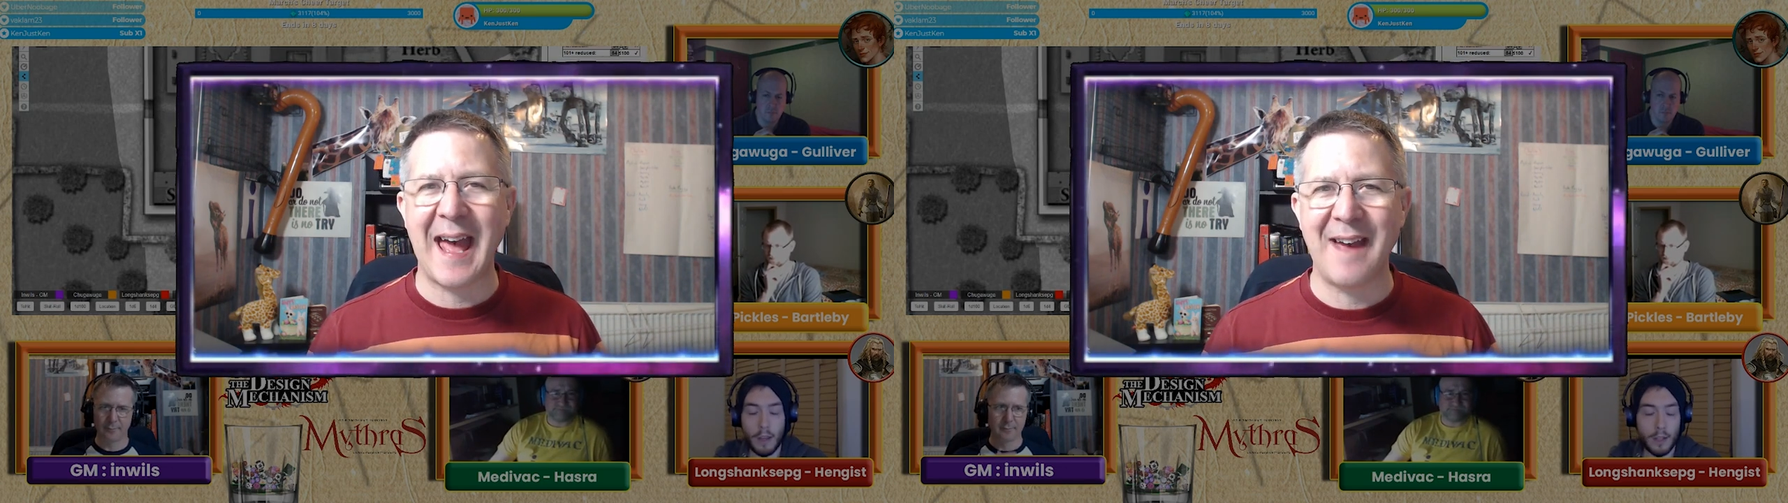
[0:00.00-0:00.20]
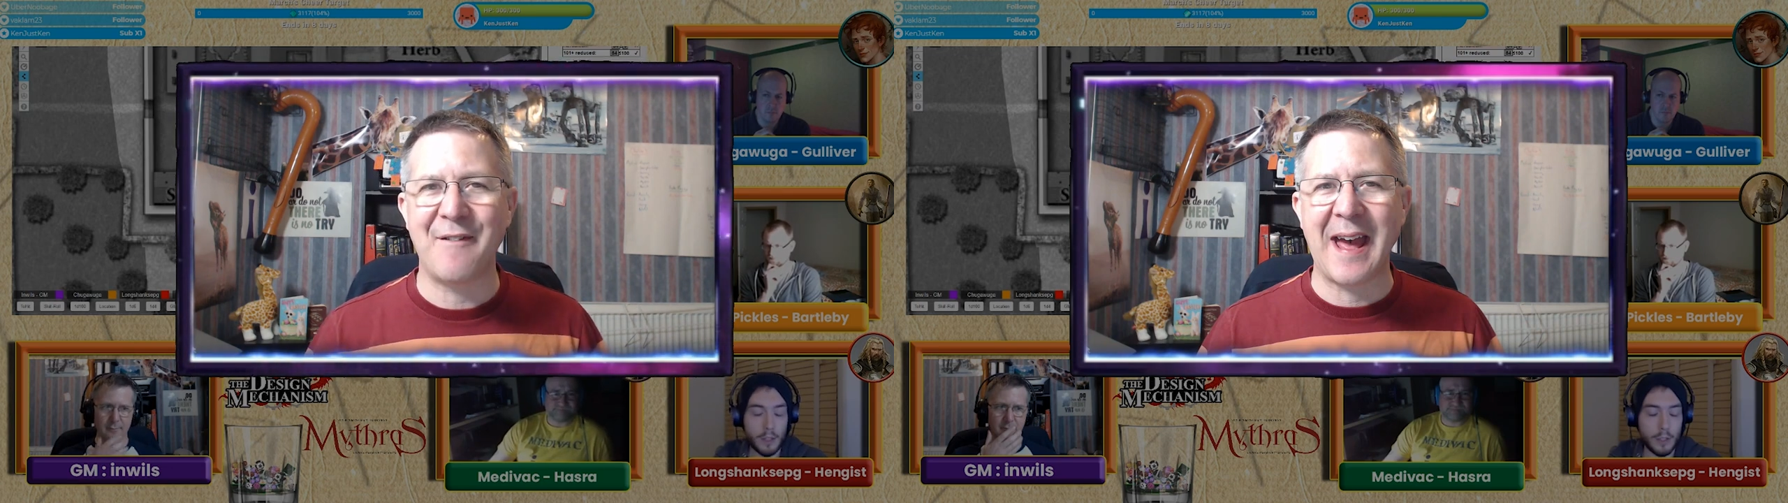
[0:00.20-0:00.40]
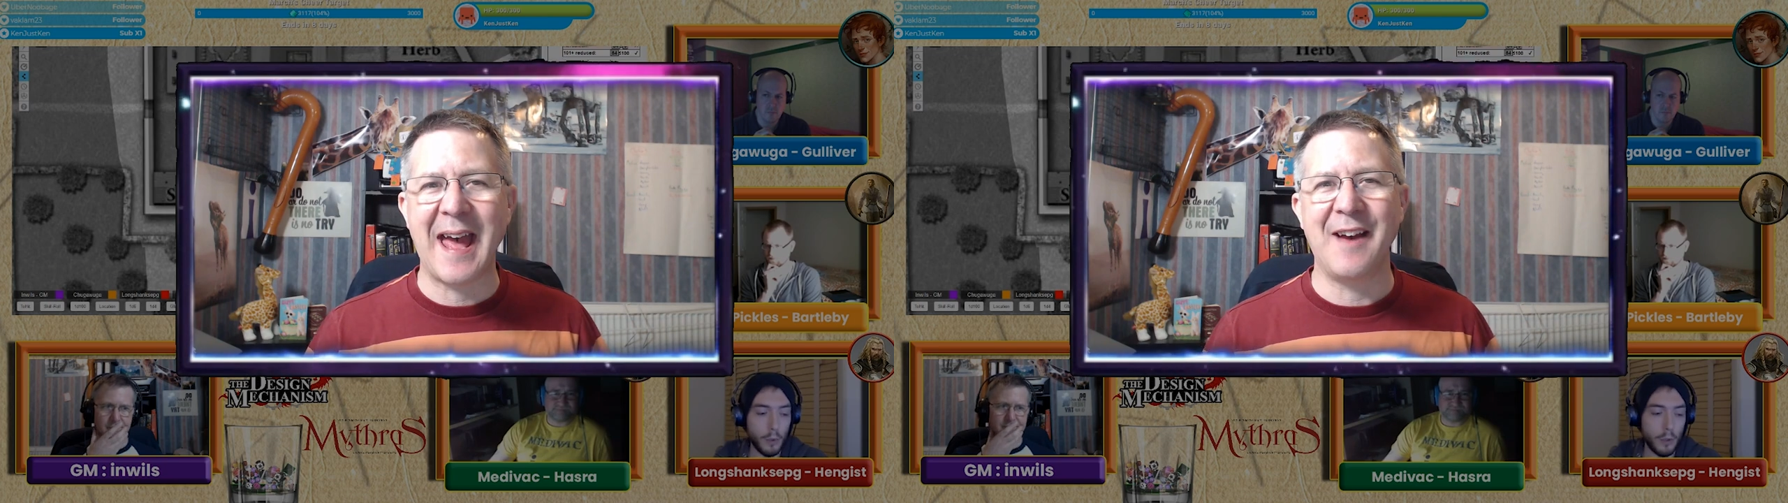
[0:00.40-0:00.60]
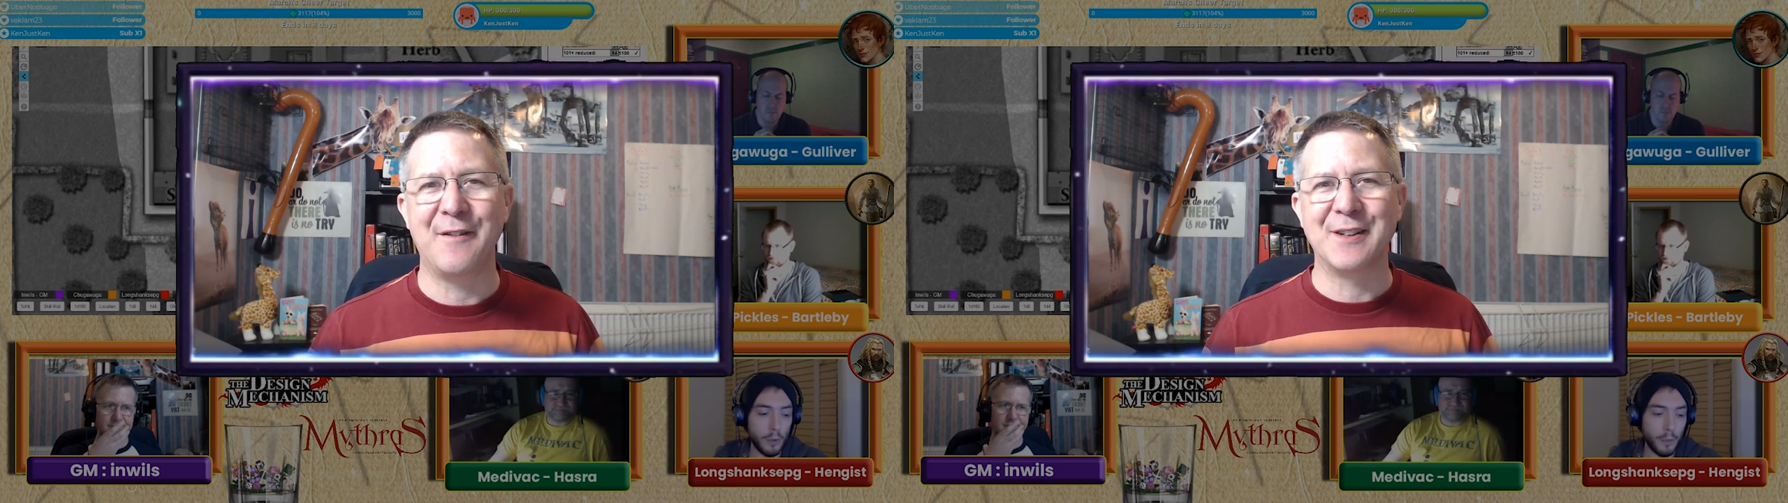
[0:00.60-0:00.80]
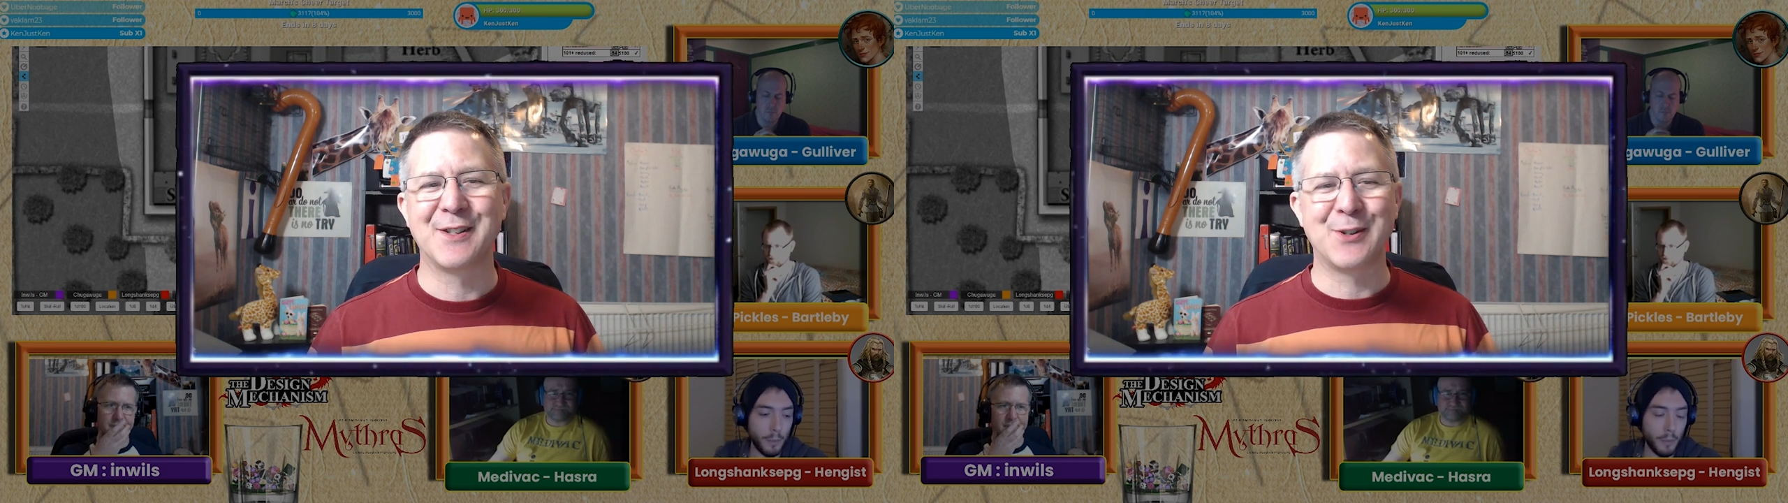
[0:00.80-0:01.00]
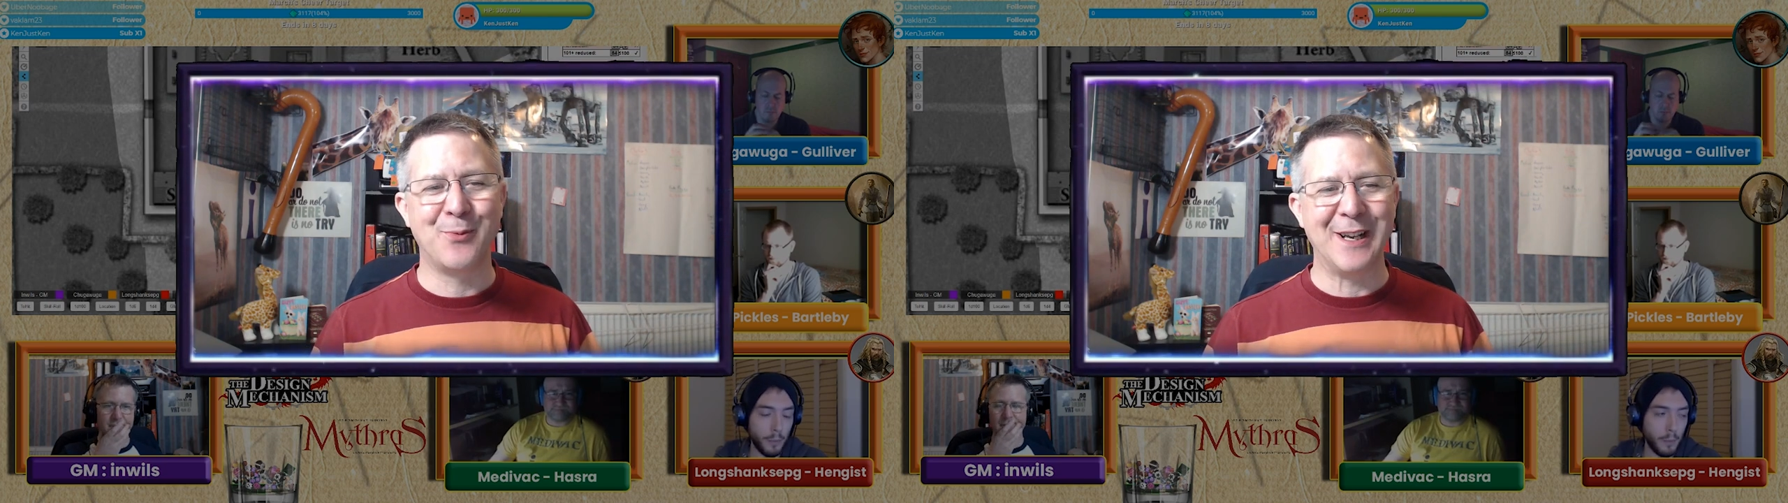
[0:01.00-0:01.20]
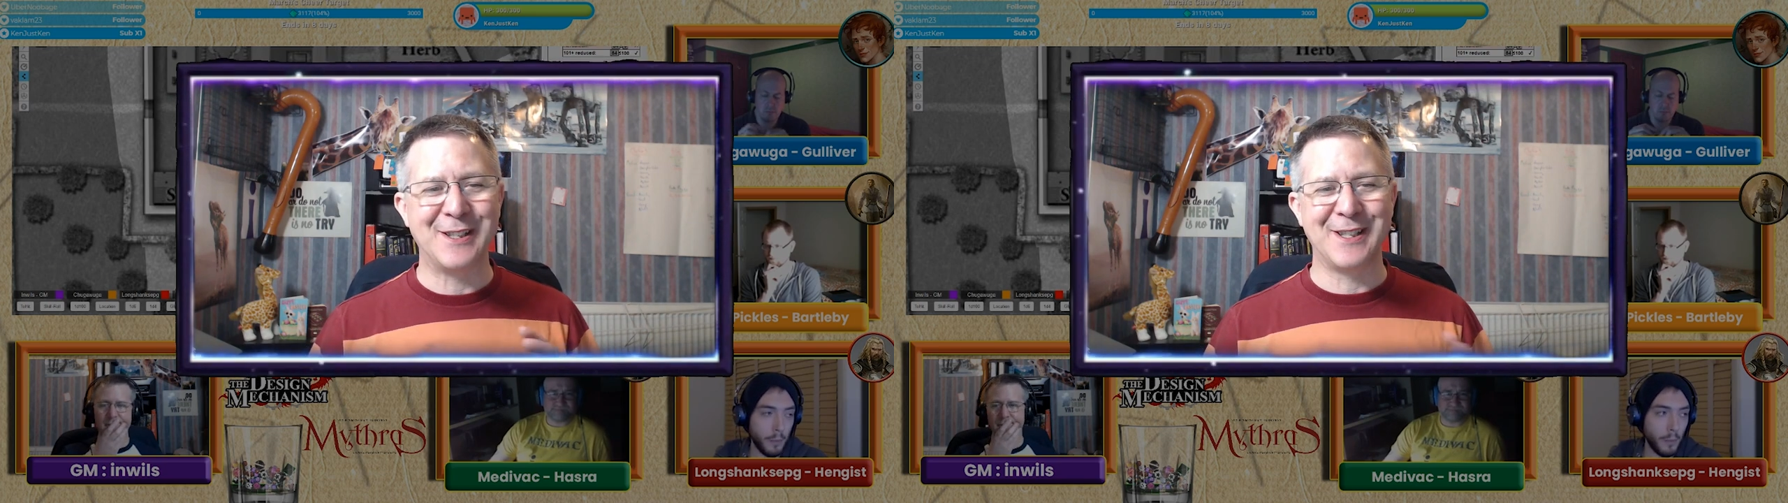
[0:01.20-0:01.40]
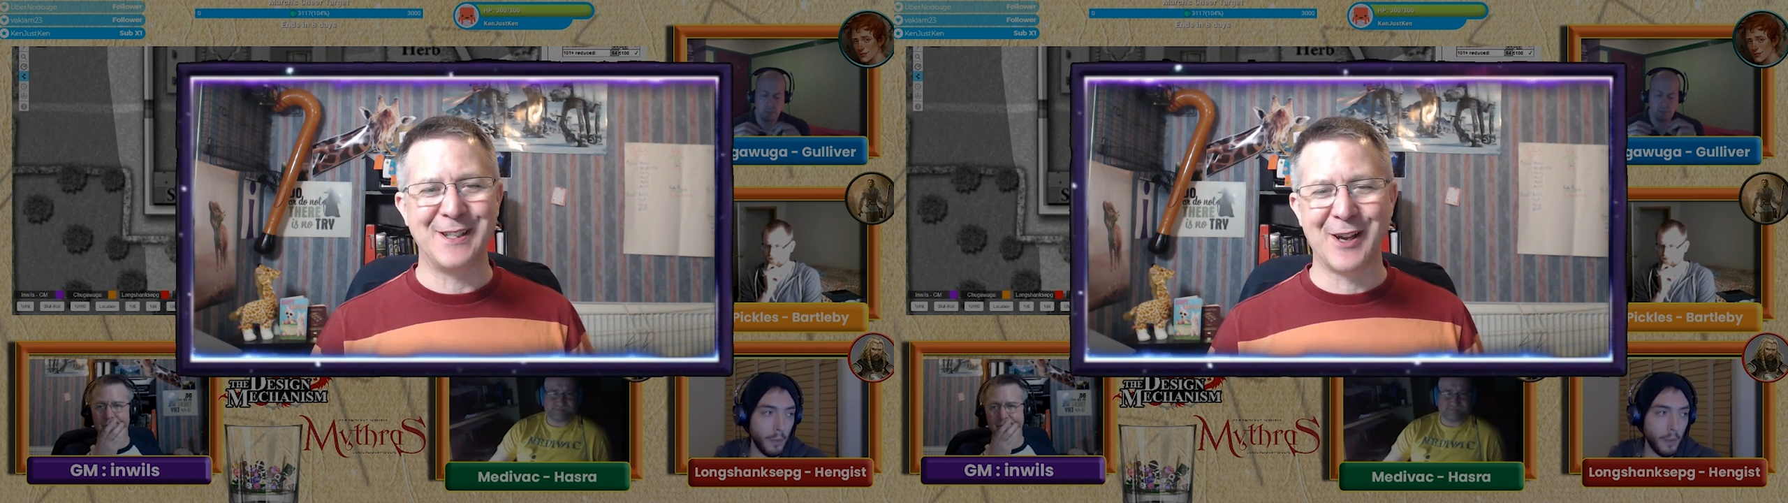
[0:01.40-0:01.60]
ever, ever
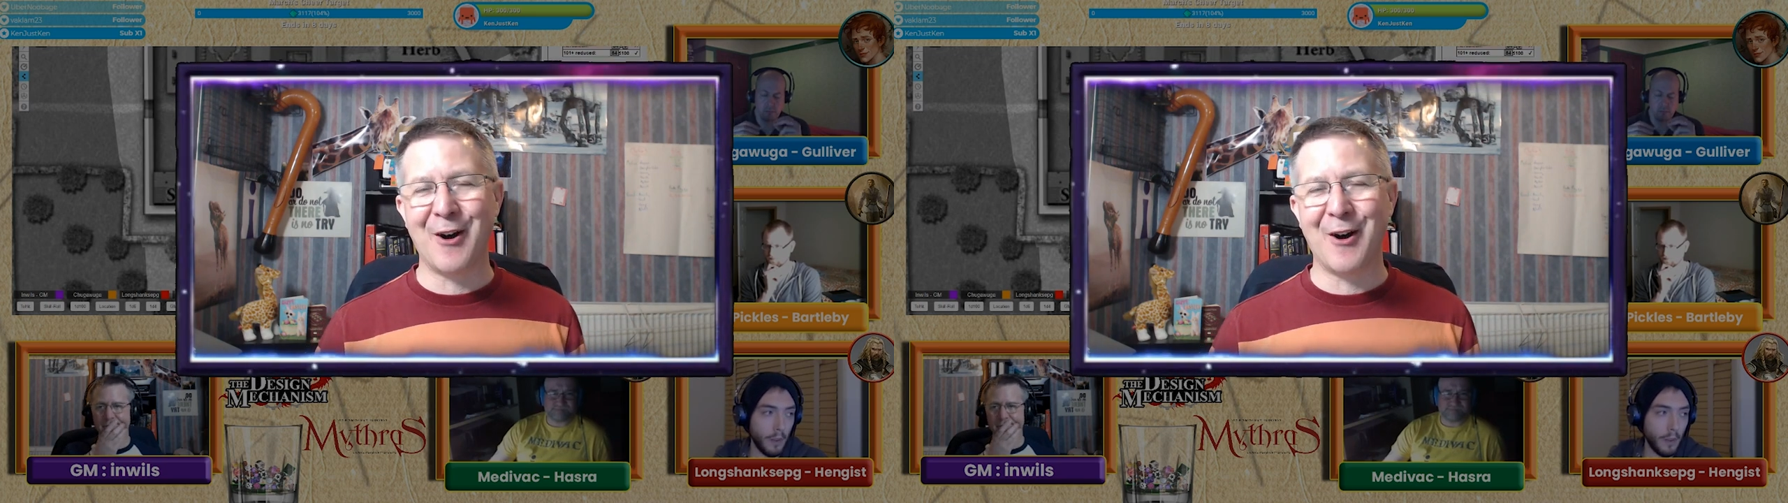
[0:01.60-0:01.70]
switches